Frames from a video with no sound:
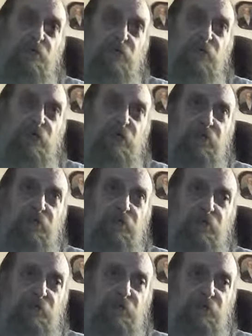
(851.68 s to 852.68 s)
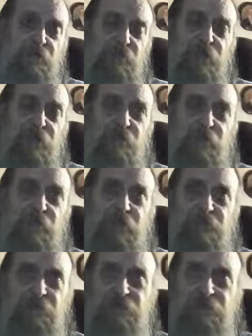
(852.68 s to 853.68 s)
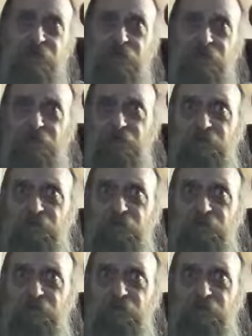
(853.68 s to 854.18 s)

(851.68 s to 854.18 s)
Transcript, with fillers: But, uh, anyway, so,